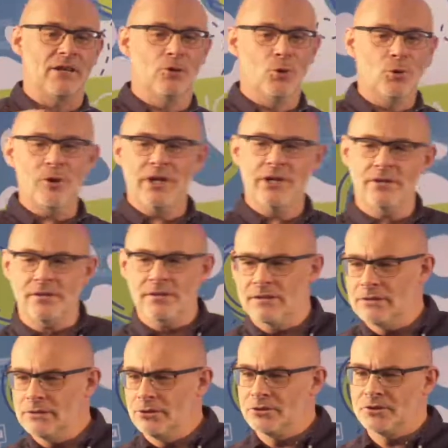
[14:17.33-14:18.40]
Who
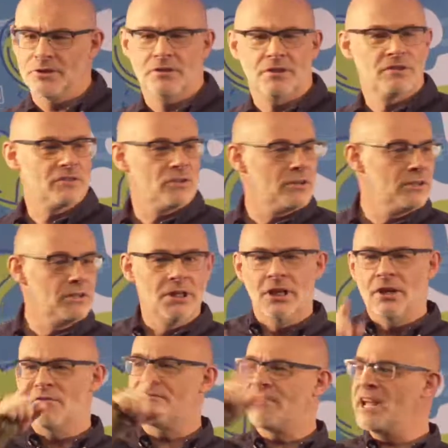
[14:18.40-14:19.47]
here saw
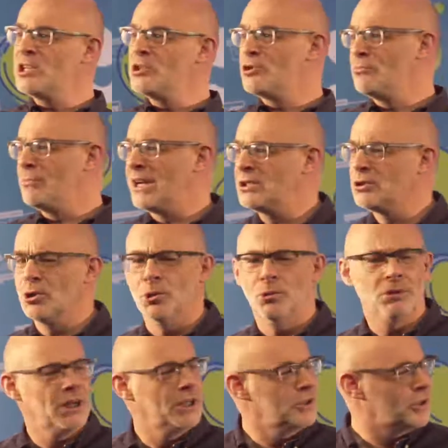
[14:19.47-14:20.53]
friends you might
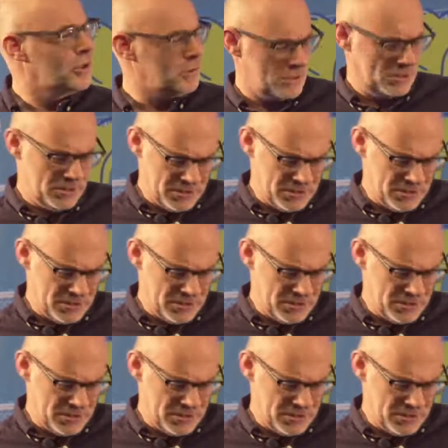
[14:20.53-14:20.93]
know, and you go,